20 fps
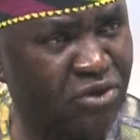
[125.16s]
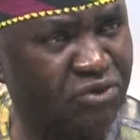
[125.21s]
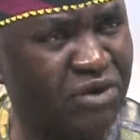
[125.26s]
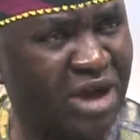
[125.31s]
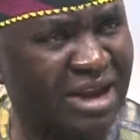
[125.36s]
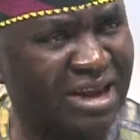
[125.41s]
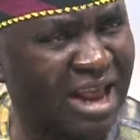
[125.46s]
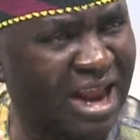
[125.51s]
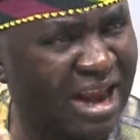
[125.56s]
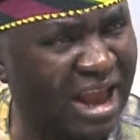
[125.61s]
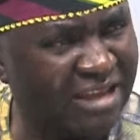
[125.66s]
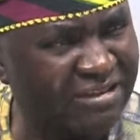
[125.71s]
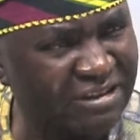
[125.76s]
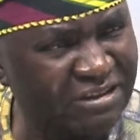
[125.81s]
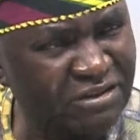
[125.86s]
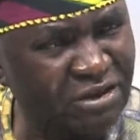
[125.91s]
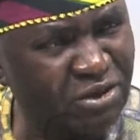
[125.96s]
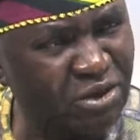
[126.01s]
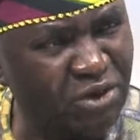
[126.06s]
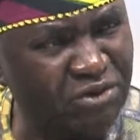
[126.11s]
you know,
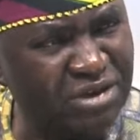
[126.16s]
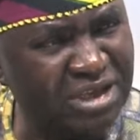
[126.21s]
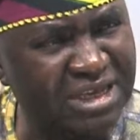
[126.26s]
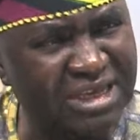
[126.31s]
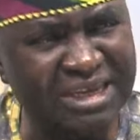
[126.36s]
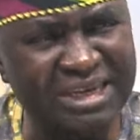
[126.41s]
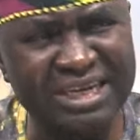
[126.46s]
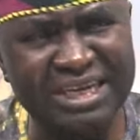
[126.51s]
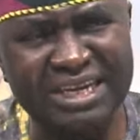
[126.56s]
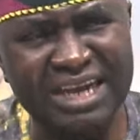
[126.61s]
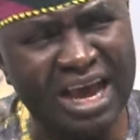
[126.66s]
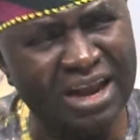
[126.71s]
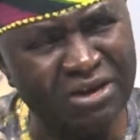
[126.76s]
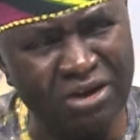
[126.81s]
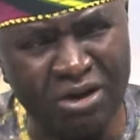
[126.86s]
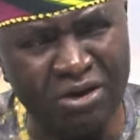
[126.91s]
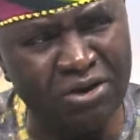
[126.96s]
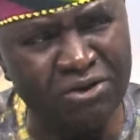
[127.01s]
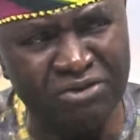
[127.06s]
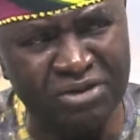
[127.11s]
vandalization of the grid
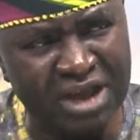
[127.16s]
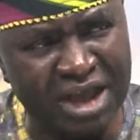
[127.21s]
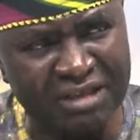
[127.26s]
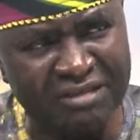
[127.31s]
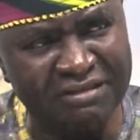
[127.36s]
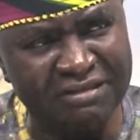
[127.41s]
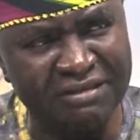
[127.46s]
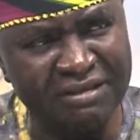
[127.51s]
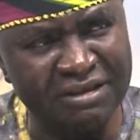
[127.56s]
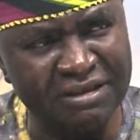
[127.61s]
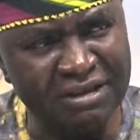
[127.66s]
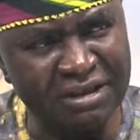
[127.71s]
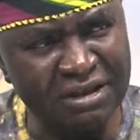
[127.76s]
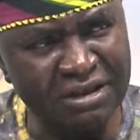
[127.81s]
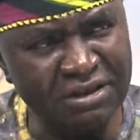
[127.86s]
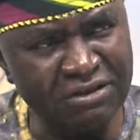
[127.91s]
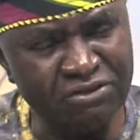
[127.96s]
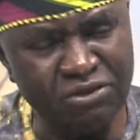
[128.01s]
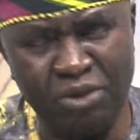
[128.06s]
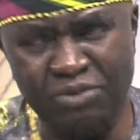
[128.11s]
and all of that.
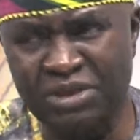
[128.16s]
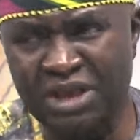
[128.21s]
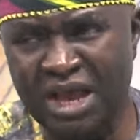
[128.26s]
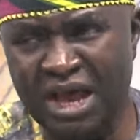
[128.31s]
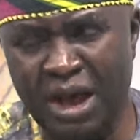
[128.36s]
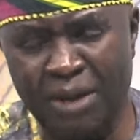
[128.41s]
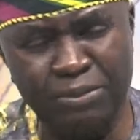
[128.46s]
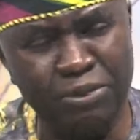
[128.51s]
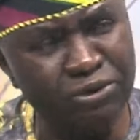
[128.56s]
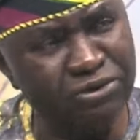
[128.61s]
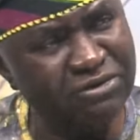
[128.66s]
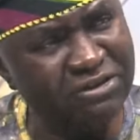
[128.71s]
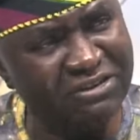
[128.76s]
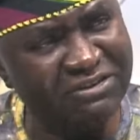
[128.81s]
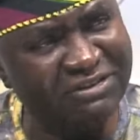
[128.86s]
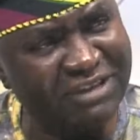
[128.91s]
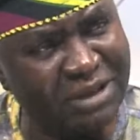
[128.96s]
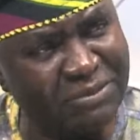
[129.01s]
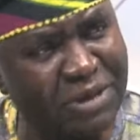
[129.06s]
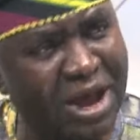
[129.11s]
Something
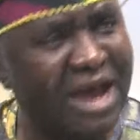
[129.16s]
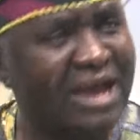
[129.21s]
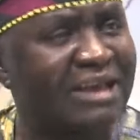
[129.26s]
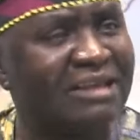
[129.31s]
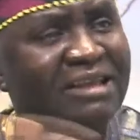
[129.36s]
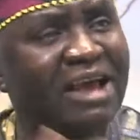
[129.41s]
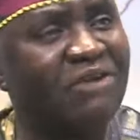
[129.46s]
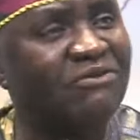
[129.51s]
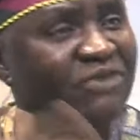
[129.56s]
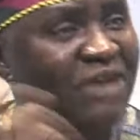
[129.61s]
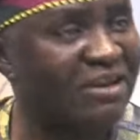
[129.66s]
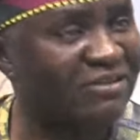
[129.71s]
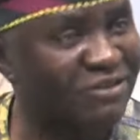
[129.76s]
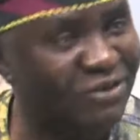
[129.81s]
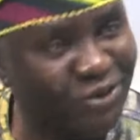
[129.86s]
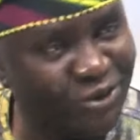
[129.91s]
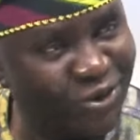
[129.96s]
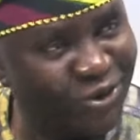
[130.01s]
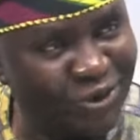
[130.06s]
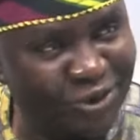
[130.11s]
happens in Jebba, it
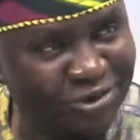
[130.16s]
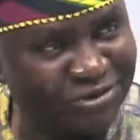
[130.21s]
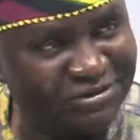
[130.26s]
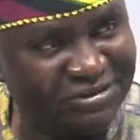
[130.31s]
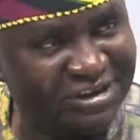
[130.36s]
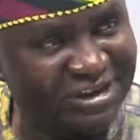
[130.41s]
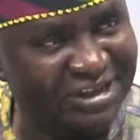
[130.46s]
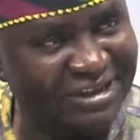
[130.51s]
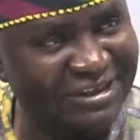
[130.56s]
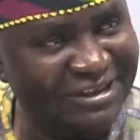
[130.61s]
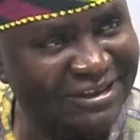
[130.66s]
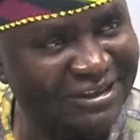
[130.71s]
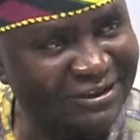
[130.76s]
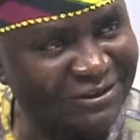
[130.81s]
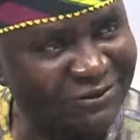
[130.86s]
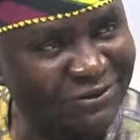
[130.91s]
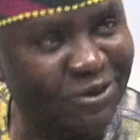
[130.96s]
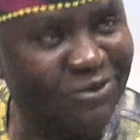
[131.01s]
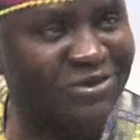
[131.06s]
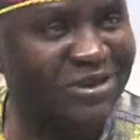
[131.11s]
affects the whole country.
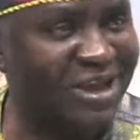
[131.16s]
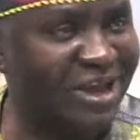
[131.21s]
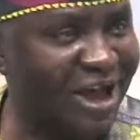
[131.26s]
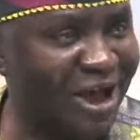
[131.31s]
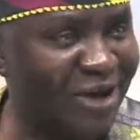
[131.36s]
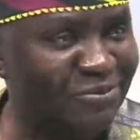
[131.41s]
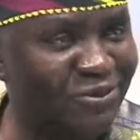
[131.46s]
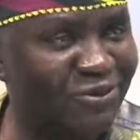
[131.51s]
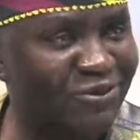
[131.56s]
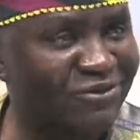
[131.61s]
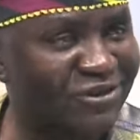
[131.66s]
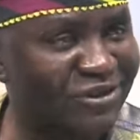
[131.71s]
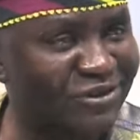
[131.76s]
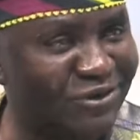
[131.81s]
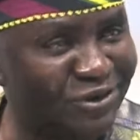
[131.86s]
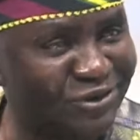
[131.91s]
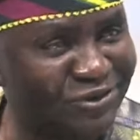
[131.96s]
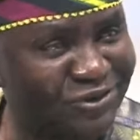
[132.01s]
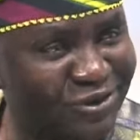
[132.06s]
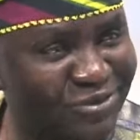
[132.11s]
Something
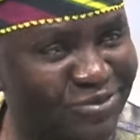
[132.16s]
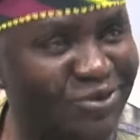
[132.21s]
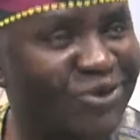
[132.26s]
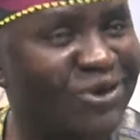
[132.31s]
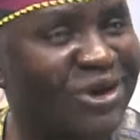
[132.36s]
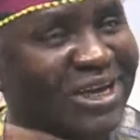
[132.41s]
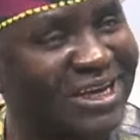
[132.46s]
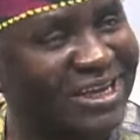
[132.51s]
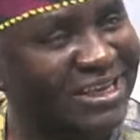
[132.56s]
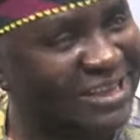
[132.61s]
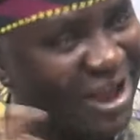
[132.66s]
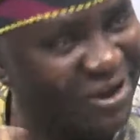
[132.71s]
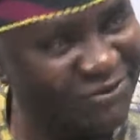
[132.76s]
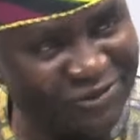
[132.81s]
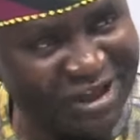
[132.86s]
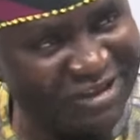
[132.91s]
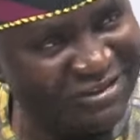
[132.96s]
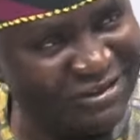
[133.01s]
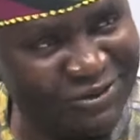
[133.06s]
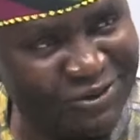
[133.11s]
happens in Oshobo, it
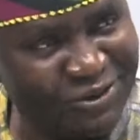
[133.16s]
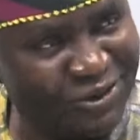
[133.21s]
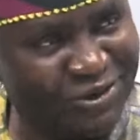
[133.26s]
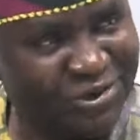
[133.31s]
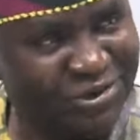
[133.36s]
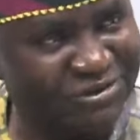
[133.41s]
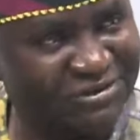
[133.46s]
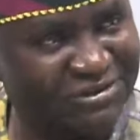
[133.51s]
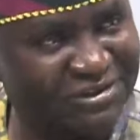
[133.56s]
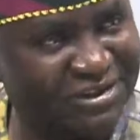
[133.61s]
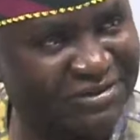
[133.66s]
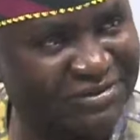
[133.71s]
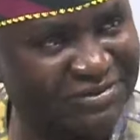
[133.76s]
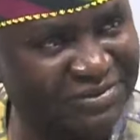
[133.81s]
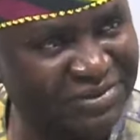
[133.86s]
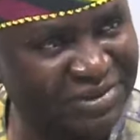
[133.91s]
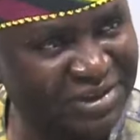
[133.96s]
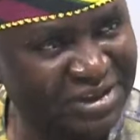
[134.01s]
affects the whole country.